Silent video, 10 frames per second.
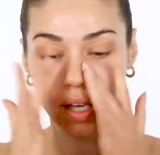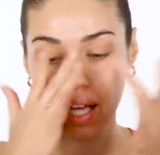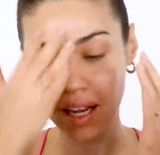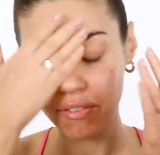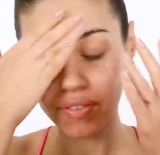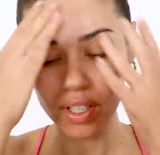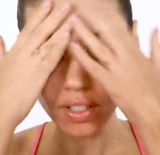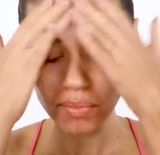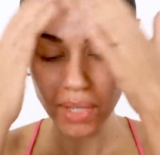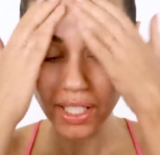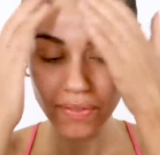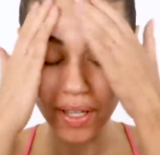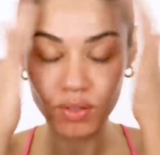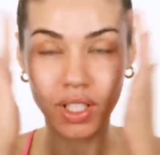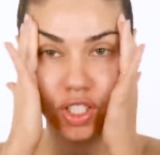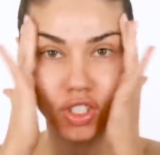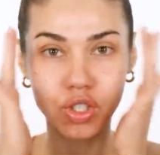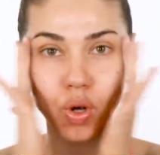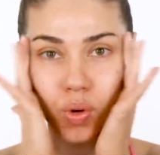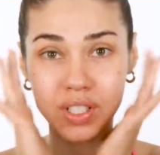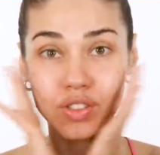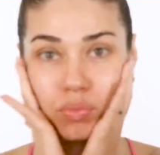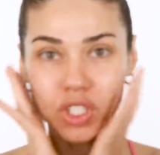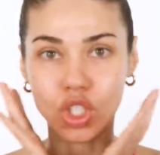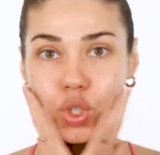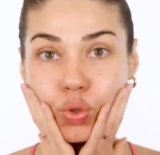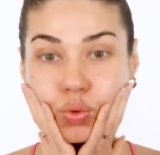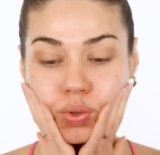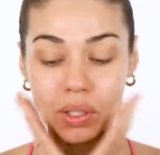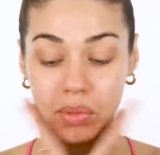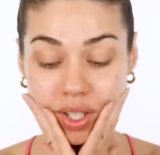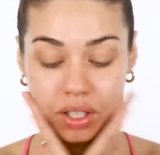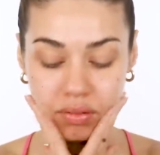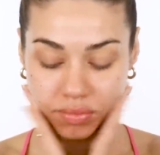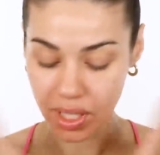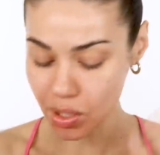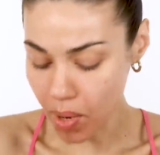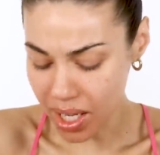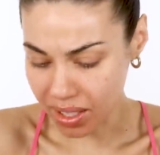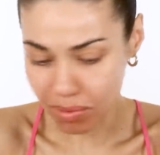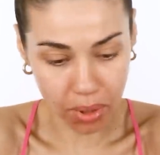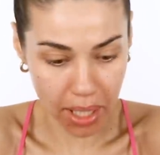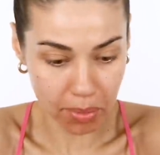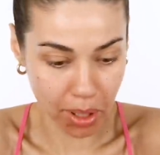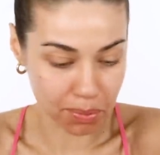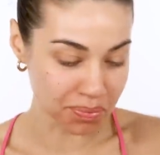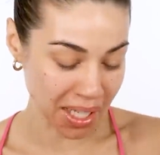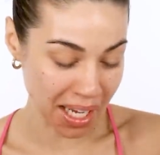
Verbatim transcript: And I feel it makes foundation go on so much creamier. That's why I love primer.